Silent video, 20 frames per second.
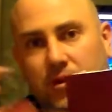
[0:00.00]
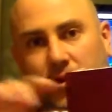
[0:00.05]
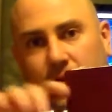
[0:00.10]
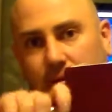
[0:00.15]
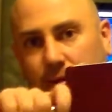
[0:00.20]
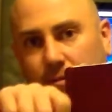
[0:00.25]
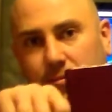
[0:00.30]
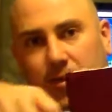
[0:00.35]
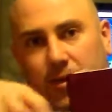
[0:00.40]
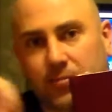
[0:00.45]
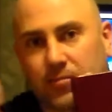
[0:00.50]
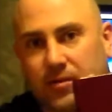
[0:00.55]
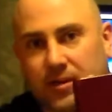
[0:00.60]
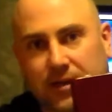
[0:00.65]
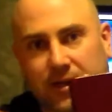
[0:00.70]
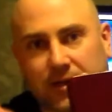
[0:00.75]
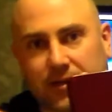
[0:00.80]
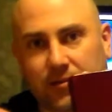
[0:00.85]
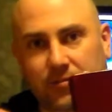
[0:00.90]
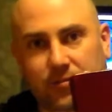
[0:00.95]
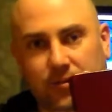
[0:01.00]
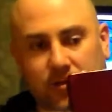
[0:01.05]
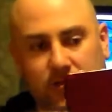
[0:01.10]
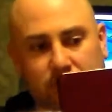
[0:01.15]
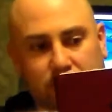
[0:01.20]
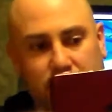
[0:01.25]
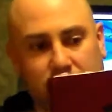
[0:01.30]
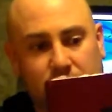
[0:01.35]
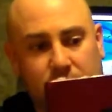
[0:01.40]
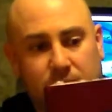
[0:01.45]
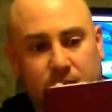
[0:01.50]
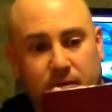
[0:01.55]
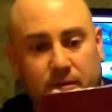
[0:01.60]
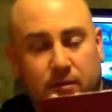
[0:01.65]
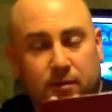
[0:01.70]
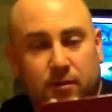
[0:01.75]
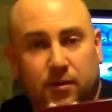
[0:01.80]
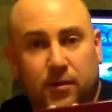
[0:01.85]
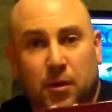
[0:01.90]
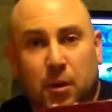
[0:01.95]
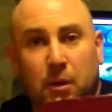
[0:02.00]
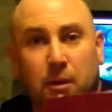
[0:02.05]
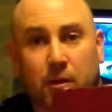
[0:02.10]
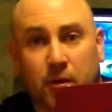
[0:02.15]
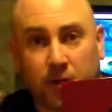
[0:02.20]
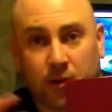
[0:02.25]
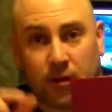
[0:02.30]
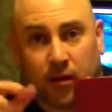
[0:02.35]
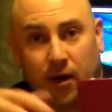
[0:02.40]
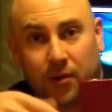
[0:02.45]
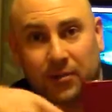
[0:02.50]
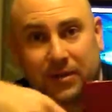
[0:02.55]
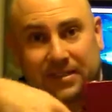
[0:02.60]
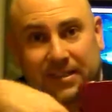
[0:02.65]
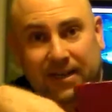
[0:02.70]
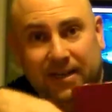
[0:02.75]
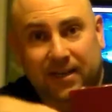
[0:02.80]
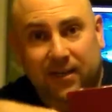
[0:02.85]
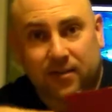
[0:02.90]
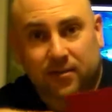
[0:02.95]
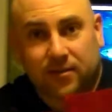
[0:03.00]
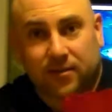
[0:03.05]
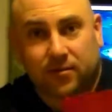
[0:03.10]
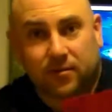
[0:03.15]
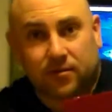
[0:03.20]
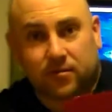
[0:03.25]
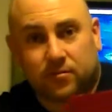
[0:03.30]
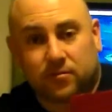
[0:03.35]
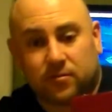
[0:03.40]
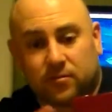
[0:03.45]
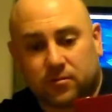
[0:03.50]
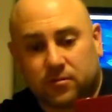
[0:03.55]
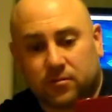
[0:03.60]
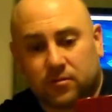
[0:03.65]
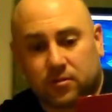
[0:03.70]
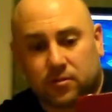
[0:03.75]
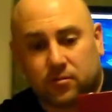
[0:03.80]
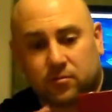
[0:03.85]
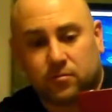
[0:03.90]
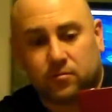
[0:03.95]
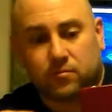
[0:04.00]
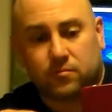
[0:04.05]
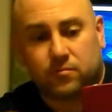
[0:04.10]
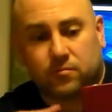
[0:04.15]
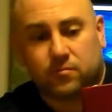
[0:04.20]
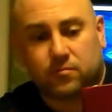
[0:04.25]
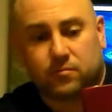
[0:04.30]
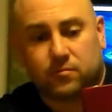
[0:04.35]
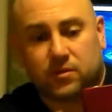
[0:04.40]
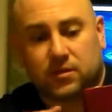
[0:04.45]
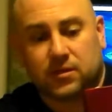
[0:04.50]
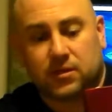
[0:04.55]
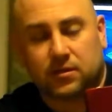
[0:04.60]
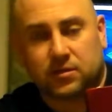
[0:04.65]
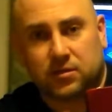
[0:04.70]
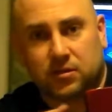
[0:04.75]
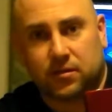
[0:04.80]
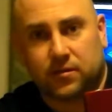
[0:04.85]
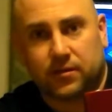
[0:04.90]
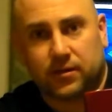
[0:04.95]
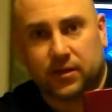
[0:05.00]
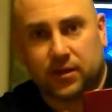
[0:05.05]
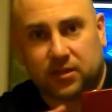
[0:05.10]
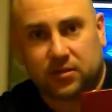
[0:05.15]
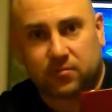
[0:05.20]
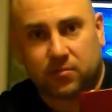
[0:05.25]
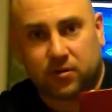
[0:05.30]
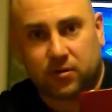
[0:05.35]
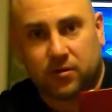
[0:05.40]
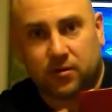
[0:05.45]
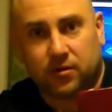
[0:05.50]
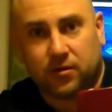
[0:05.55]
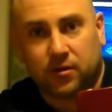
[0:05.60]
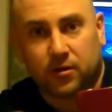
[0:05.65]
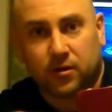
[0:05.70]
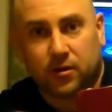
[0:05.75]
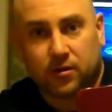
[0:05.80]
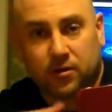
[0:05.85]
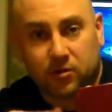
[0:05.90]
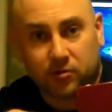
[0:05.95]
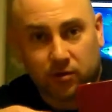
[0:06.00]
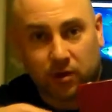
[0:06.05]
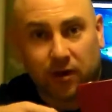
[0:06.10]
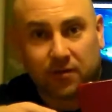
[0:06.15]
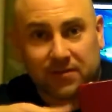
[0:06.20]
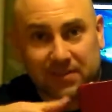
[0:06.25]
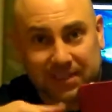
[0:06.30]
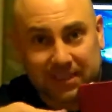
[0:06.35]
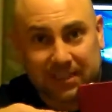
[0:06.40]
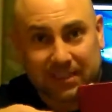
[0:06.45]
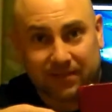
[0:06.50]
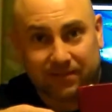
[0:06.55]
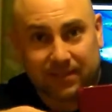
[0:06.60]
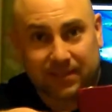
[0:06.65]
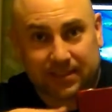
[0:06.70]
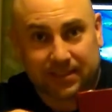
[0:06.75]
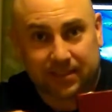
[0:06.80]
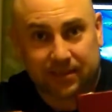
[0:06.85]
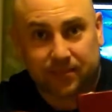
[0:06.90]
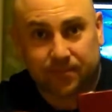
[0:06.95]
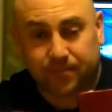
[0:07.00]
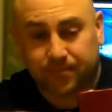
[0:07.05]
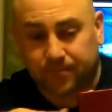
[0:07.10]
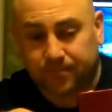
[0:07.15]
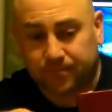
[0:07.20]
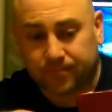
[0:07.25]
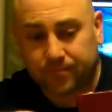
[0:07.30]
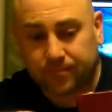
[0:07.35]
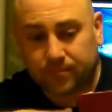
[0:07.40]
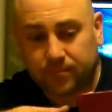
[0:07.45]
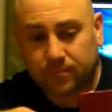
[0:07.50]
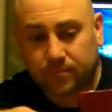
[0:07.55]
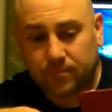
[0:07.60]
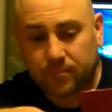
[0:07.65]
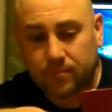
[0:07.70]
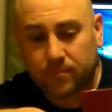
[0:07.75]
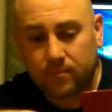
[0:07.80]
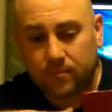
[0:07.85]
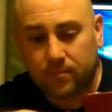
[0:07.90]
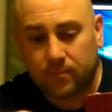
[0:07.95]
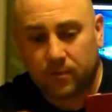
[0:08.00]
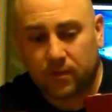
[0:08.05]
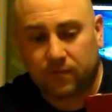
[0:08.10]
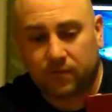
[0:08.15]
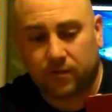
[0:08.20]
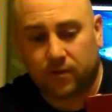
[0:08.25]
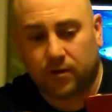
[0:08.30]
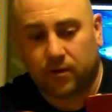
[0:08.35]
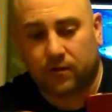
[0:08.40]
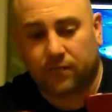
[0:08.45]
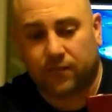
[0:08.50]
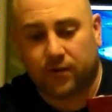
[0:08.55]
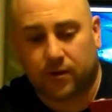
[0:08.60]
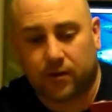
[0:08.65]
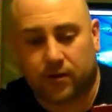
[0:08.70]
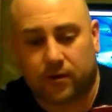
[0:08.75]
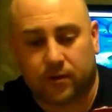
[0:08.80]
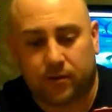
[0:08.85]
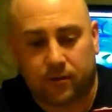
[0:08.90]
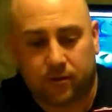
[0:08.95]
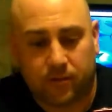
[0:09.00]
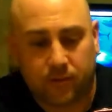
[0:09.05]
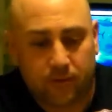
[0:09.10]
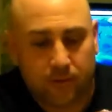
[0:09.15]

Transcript: I'm not putting any pressure on it. I'm gonna take it out now though, so because I'll show you the next part. You would obviously leave this in if you're gonna fire it.